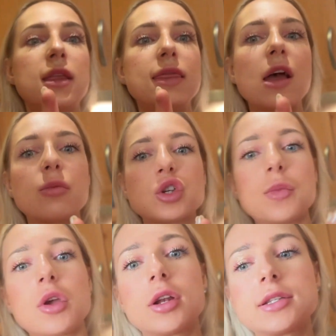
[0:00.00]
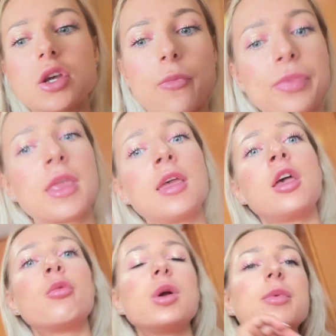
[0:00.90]
Now we should be good. So
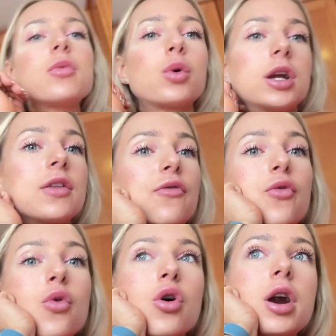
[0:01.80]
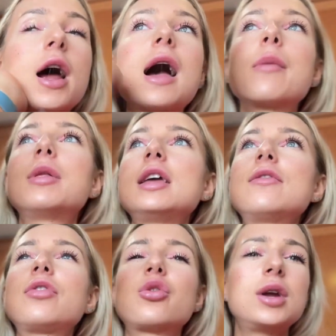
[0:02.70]
we've been working for, I
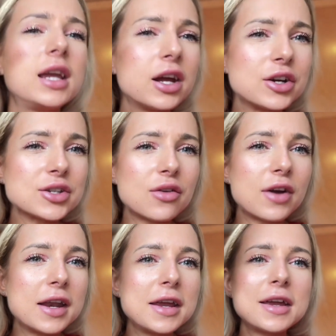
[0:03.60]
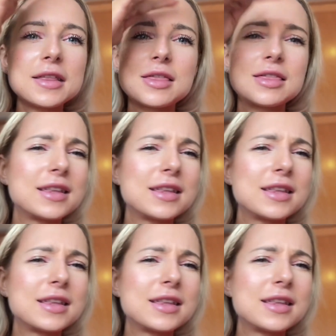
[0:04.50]
believe, 3 years already.